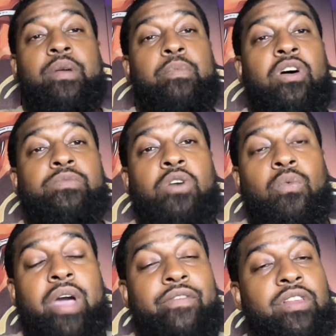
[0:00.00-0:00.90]
the Baltimore
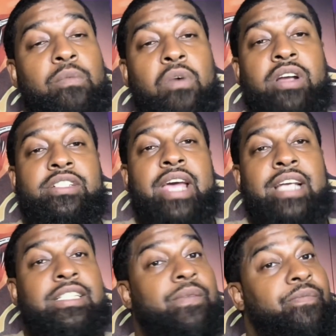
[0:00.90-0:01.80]
Ravens, Lamar
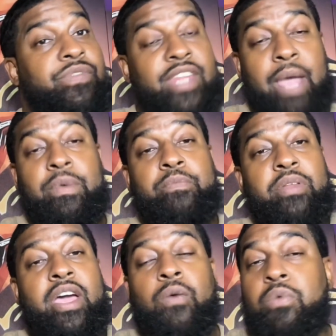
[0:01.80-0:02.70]
Jackson, they've been
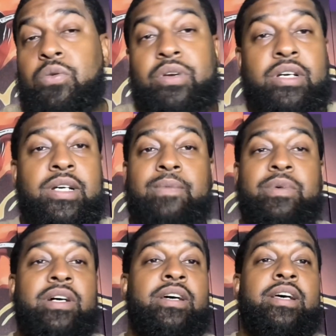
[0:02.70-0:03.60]
playing real good.
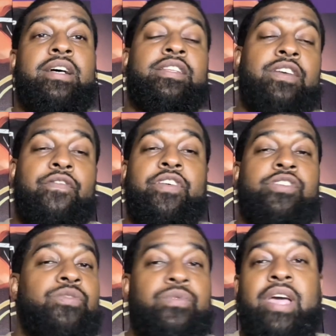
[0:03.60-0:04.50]
But
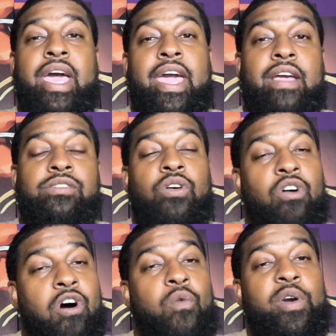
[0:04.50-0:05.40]
divisional games
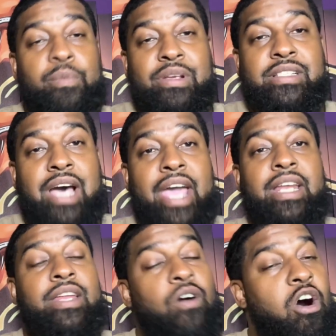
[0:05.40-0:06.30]
always be tight
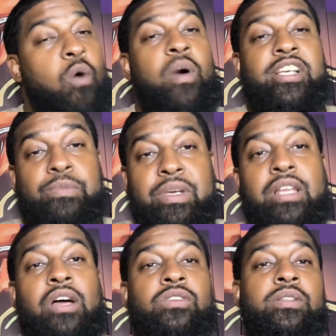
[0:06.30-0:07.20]
and always be
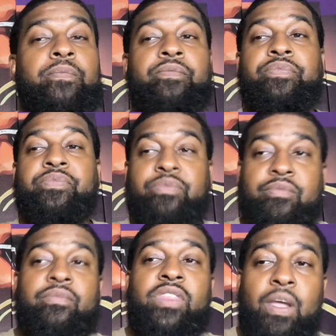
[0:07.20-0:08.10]
close.
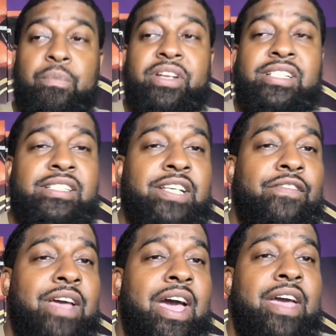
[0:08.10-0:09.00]
But it's a tough
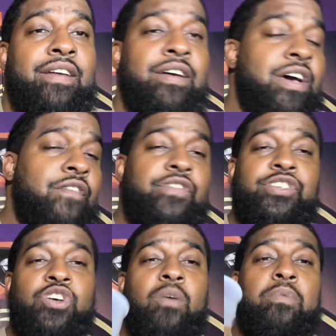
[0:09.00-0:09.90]
game for
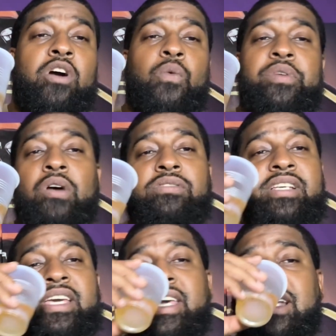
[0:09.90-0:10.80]
Joe Burrow with no T.
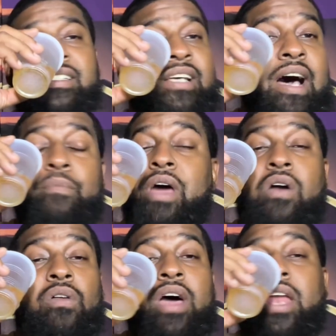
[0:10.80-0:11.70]
Higgins. I'm not going to lie